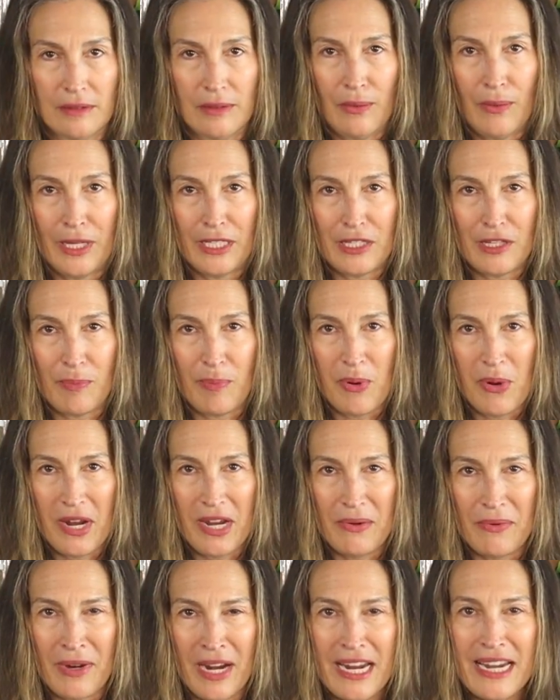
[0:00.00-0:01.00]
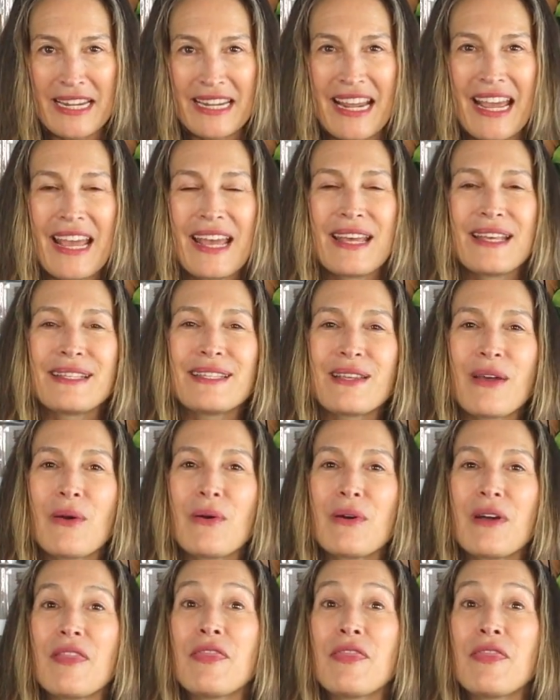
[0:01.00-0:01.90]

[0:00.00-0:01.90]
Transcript: what's the point, right? So